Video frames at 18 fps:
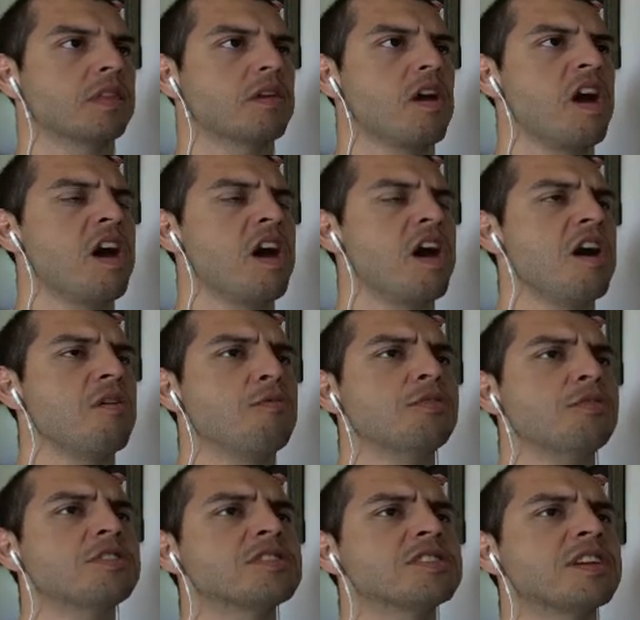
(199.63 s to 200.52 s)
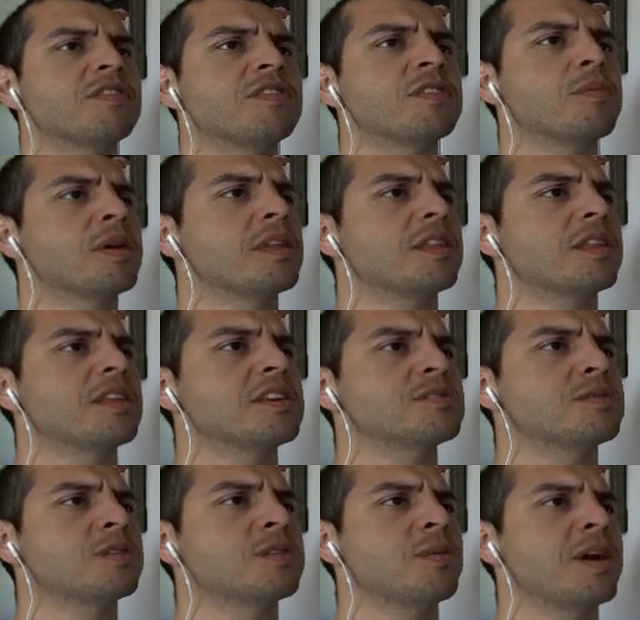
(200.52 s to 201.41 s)
We'll just leave this
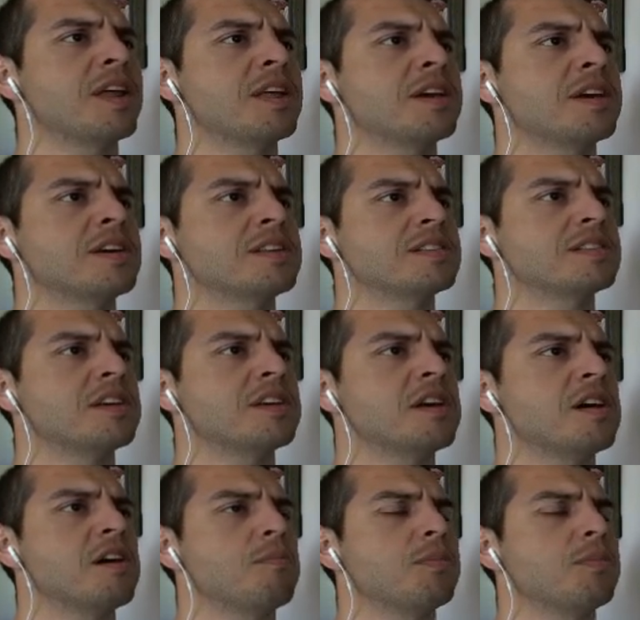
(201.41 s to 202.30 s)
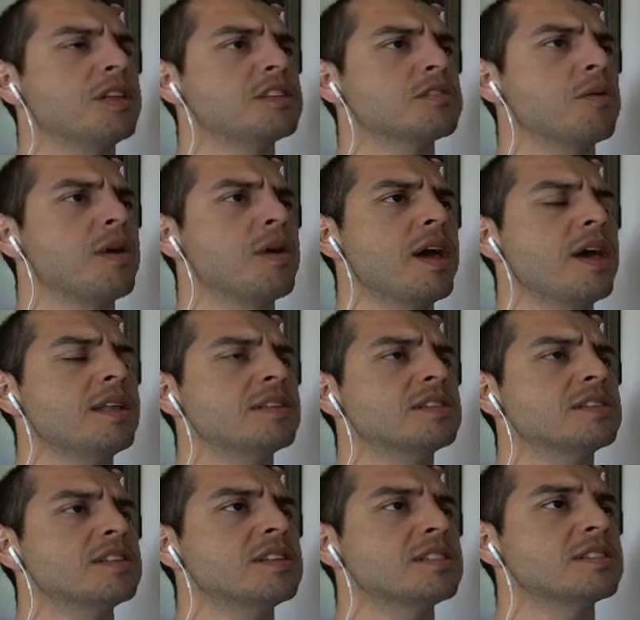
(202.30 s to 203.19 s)
one the way it is. But let's go ahead and,
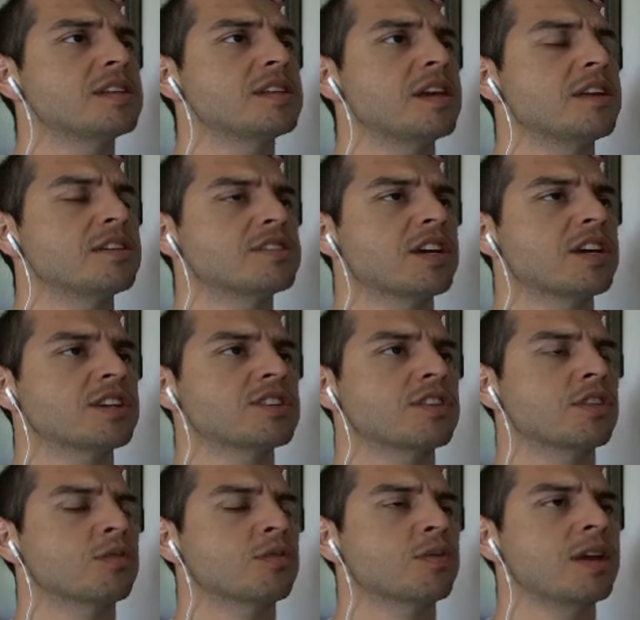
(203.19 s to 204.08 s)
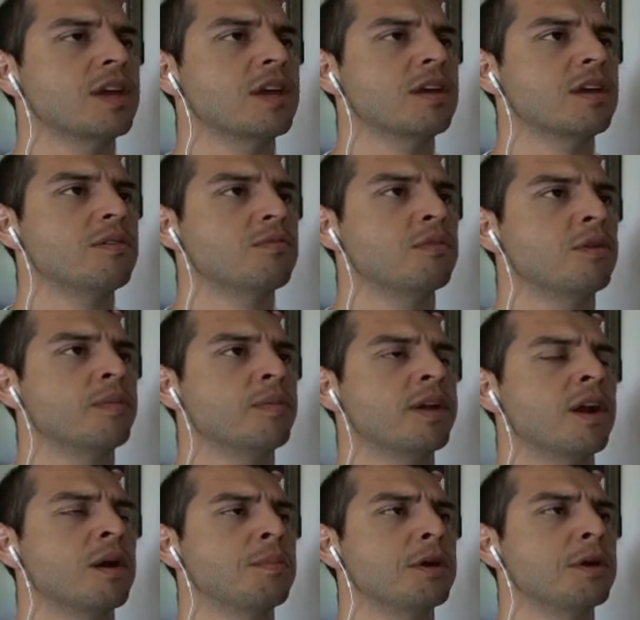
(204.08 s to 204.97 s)
since intersection 3 will be
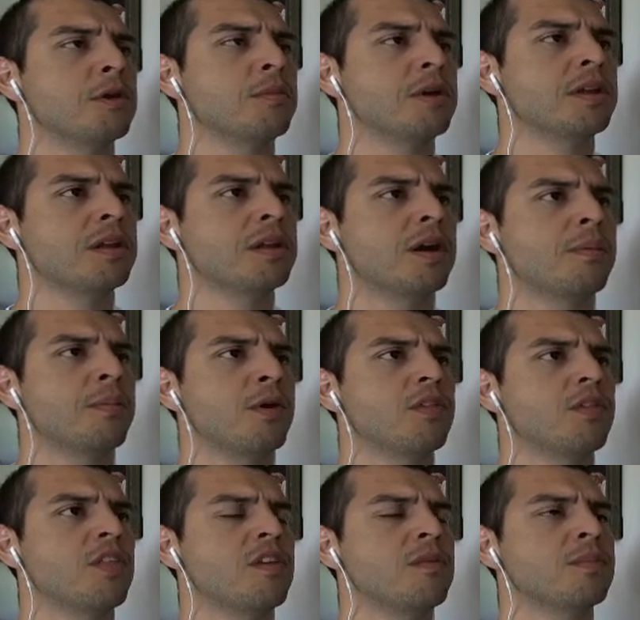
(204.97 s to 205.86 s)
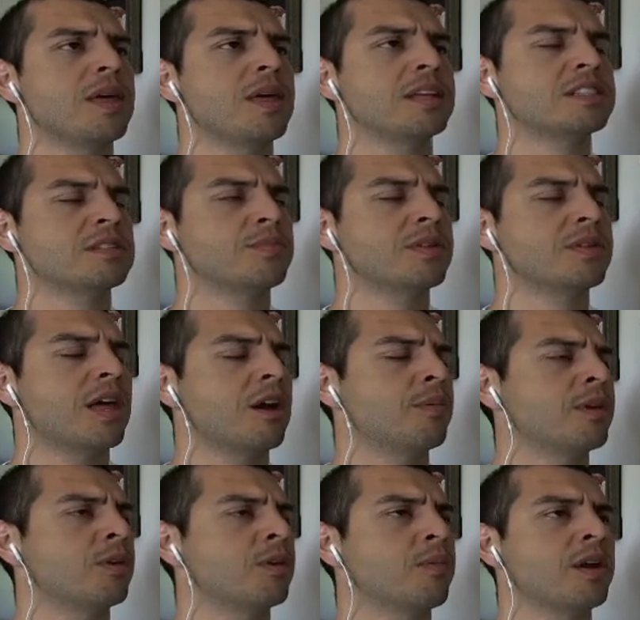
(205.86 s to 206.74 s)
our middle one on both of them, that'll
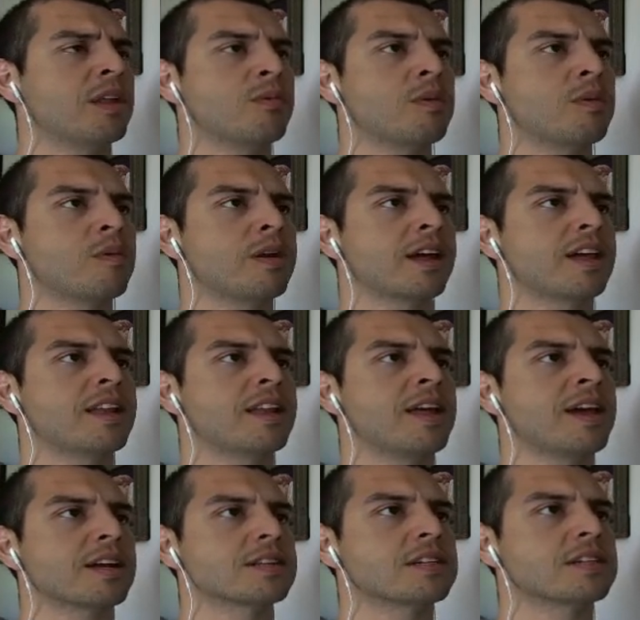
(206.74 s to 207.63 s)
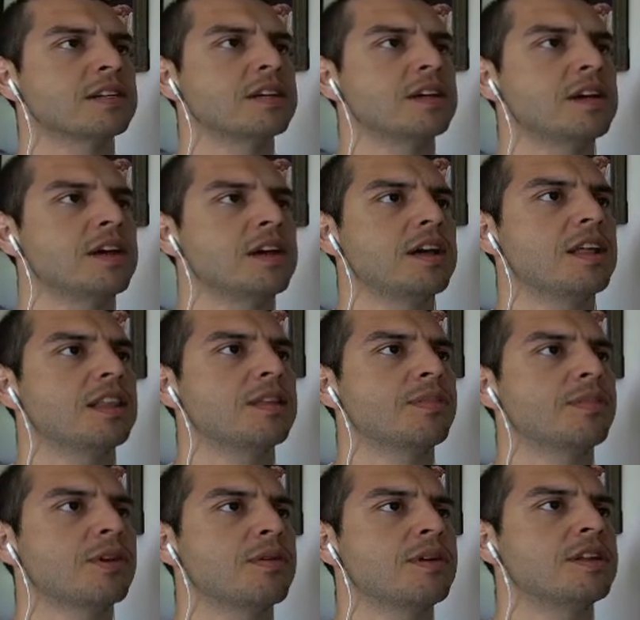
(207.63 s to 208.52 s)
be the one that we want to connect. Let
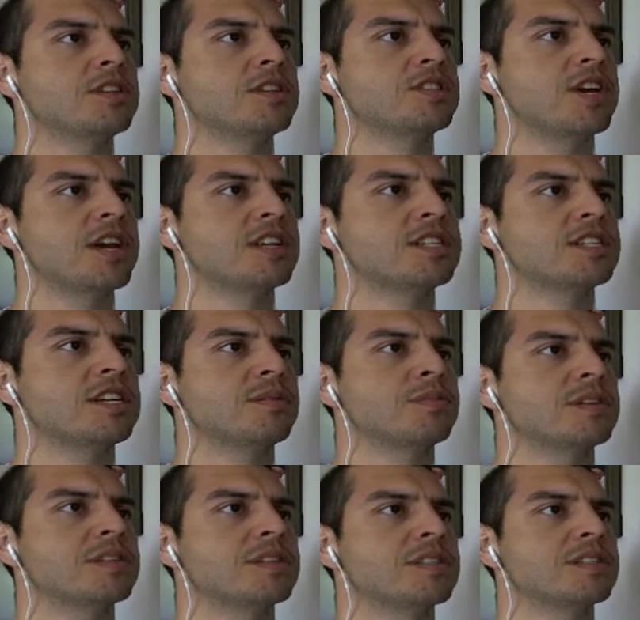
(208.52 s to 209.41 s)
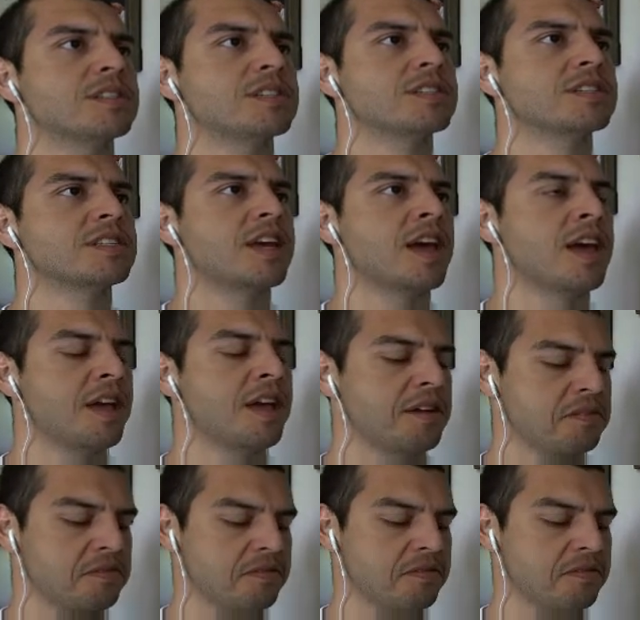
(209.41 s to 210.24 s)
me go ahead and change him to say,